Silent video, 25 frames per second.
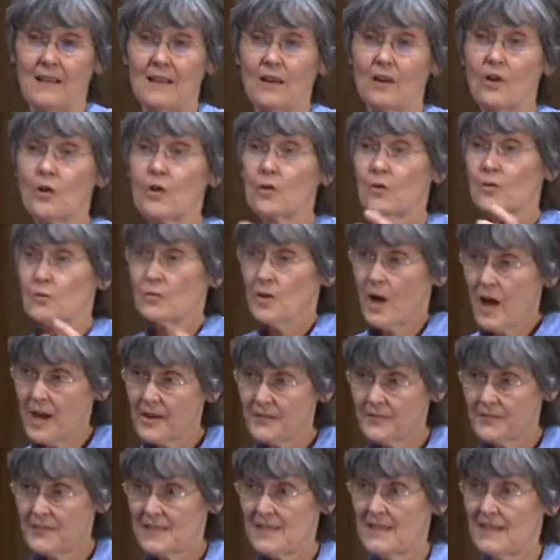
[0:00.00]

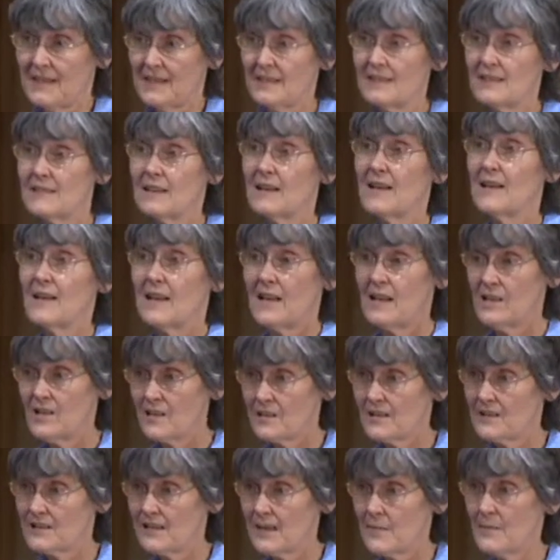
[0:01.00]
crafting it into
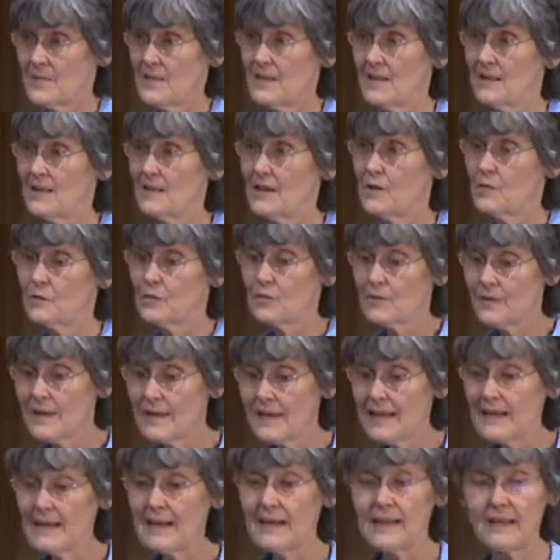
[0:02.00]
something that
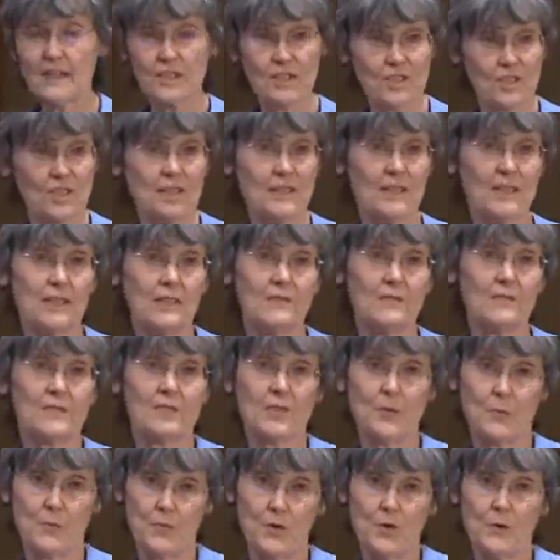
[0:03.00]
really achieves
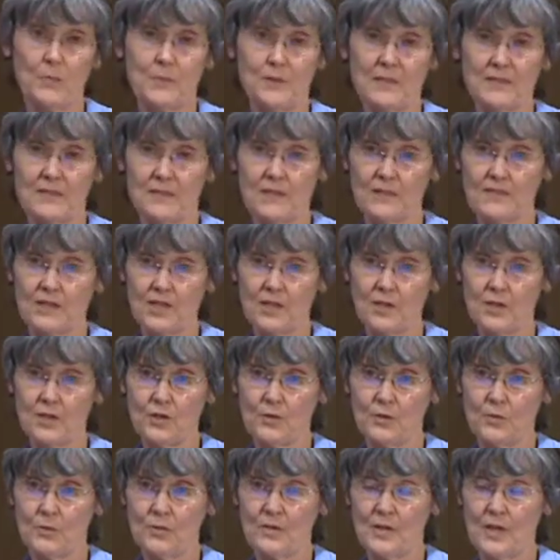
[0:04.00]
the purposes that
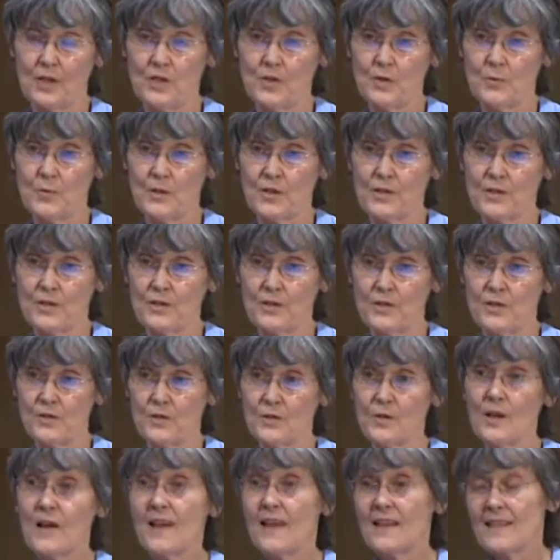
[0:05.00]
you wanted to do.
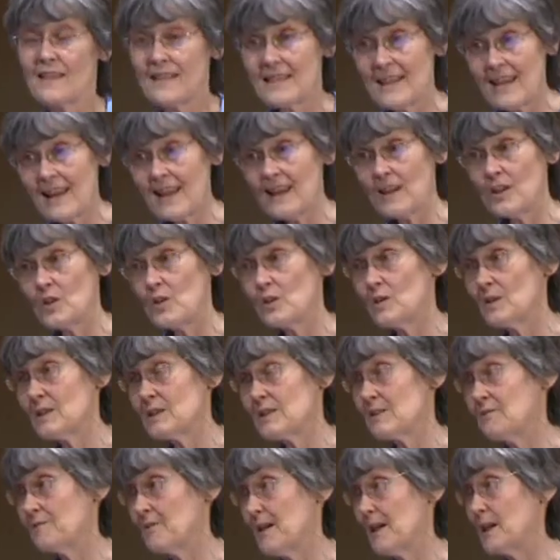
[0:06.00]
Then you are
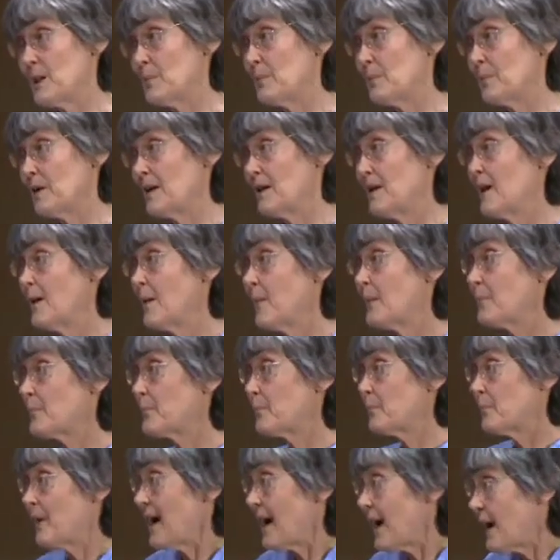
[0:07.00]
developing
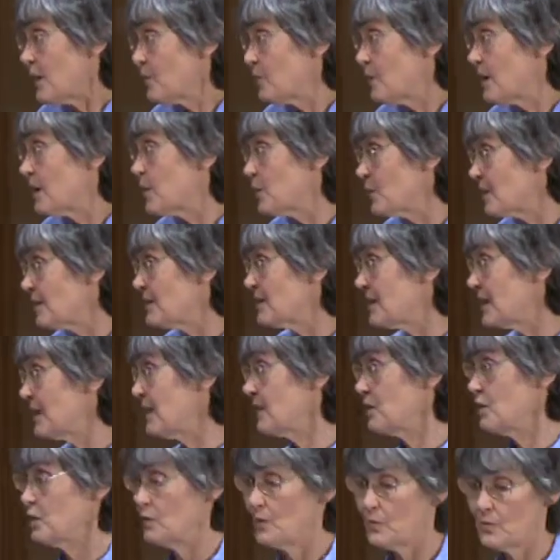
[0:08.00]
power
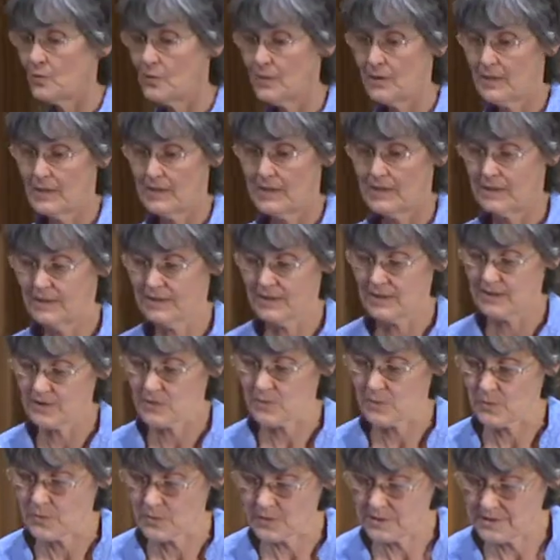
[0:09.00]
within your
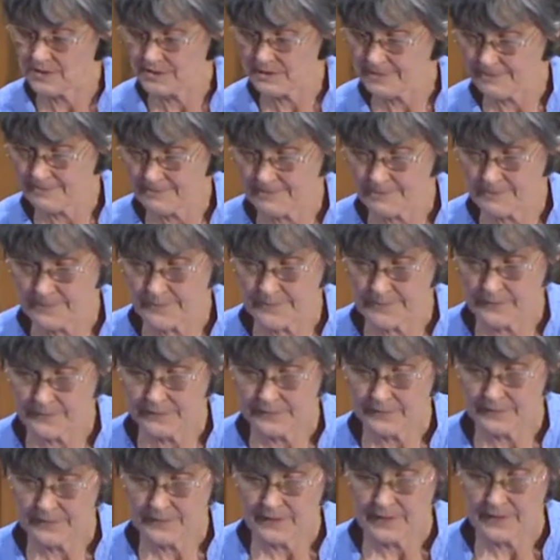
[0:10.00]
discourse.
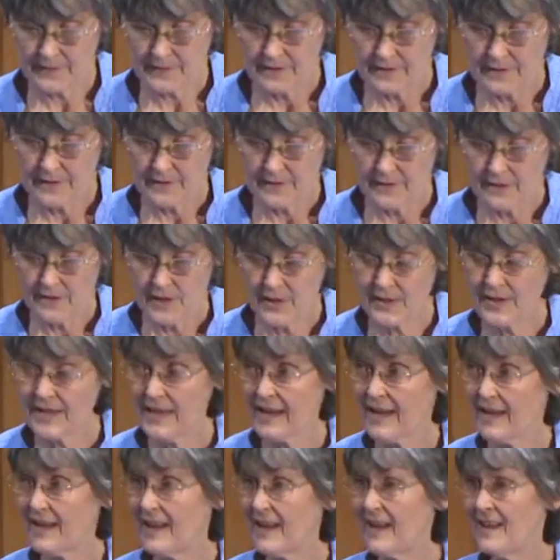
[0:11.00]

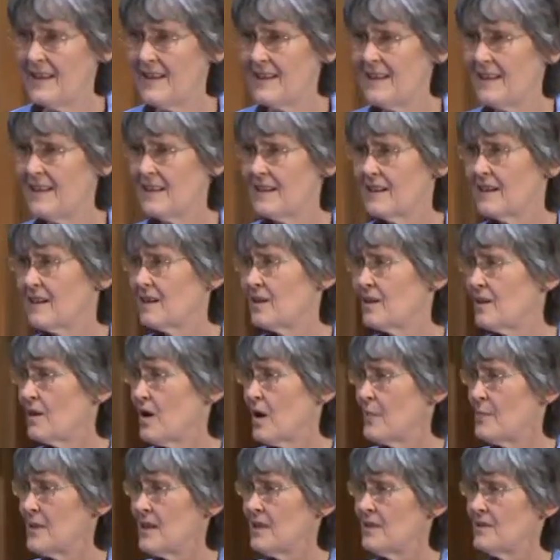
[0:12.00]
Okay, any
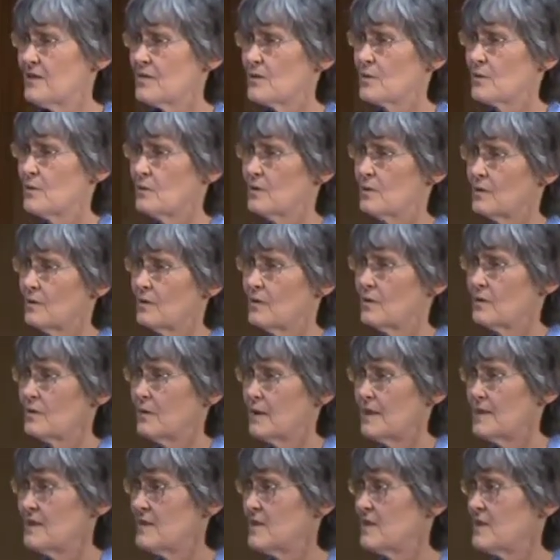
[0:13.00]
comments or
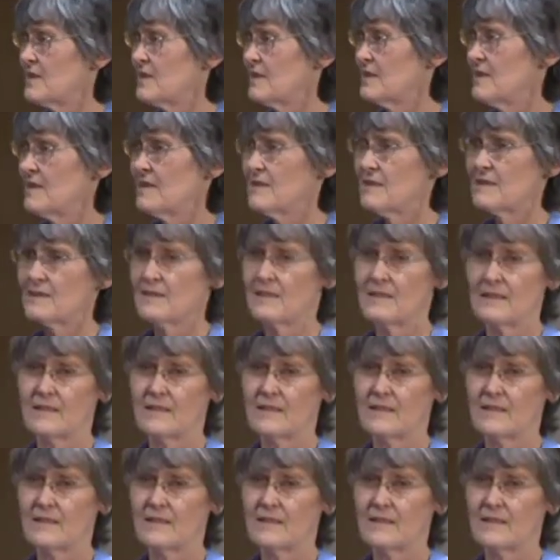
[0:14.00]
questions?